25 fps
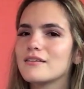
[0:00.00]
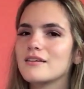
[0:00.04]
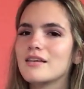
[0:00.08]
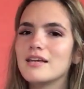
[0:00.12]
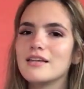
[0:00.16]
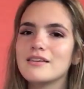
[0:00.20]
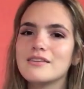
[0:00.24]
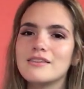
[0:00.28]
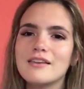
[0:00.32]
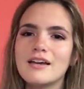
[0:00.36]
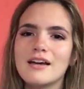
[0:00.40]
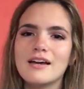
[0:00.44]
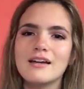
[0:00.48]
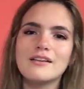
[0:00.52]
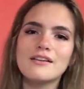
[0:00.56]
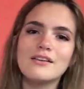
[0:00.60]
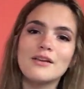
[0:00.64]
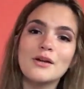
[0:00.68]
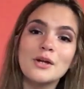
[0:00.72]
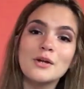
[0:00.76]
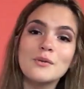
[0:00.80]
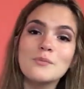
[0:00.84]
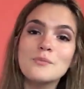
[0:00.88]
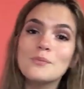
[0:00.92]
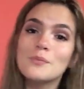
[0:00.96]
hit that
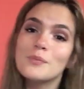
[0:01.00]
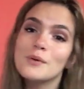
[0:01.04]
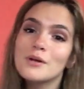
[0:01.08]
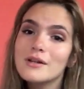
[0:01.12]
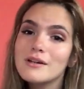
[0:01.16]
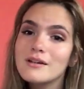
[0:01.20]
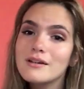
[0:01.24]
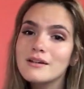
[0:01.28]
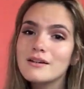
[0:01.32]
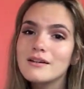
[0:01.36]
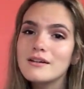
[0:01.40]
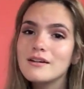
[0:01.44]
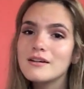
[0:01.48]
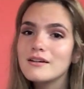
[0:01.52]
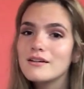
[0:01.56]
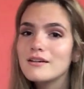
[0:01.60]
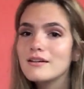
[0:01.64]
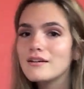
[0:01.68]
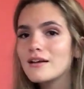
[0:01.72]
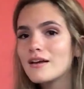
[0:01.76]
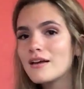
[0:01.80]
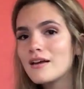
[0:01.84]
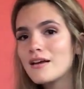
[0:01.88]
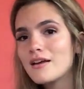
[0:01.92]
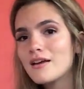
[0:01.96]
like button
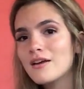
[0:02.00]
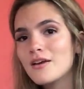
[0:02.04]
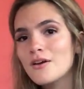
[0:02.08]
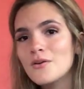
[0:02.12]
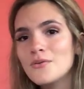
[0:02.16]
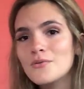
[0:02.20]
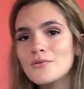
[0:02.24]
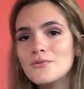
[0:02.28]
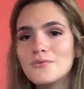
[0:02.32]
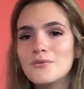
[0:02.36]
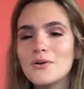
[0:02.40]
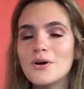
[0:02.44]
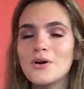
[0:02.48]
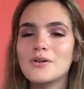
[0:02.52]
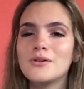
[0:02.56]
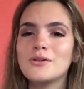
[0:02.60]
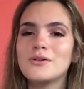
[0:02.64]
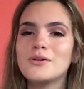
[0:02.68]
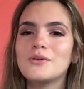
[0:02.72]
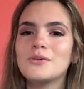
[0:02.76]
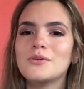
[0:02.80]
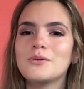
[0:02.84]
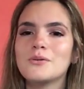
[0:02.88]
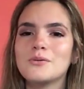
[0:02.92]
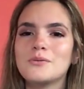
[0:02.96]
and
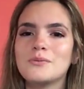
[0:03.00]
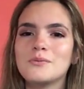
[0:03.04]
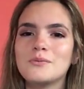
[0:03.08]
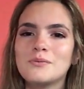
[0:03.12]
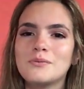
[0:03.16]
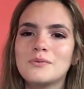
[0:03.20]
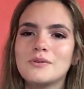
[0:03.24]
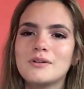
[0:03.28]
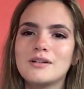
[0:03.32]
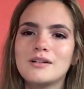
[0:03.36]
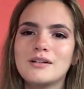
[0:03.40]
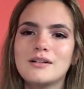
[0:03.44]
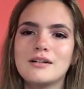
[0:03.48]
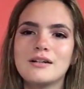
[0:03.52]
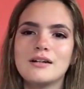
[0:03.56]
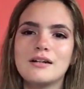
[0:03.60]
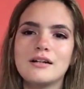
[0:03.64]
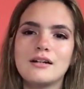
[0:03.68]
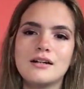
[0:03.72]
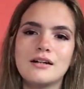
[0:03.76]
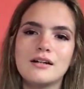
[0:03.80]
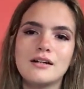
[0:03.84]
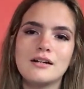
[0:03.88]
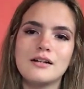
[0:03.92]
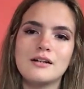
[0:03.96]
follow
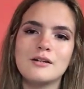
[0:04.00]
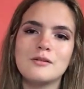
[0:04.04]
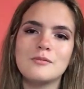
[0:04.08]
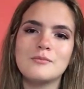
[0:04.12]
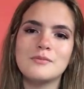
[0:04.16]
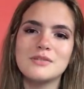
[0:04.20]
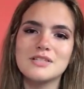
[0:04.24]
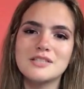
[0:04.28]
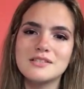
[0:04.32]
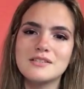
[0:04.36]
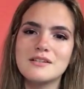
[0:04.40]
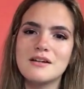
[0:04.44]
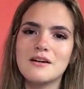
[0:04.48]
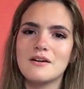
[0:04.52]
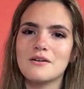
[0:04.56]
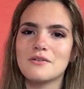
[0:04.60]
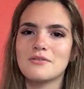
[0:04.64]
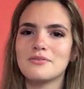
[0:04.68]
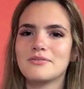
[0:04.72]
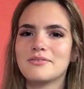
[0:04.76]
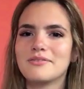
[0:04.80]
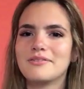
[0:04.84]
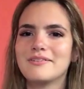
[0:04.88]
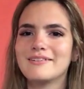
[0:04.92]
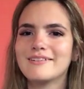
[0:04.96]

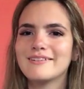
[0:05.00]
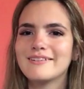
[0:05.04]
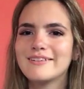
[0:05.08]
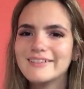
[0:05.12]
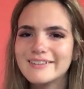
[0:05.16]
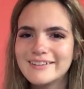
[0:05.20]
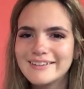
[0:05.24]
stuff.